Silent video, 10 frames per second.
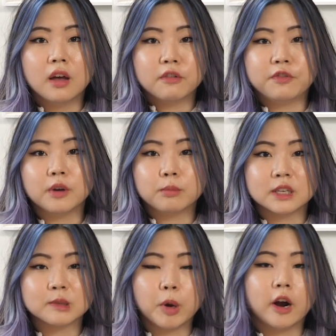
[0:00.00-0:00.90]
film
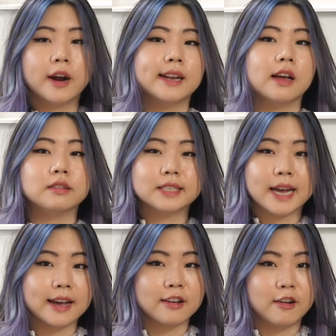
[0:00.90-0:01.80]
this part and I'll
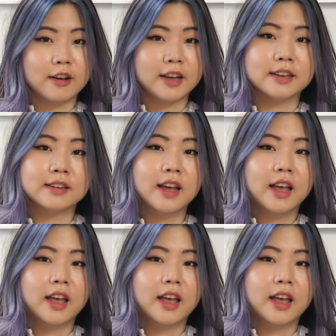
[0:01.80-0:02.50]
tack on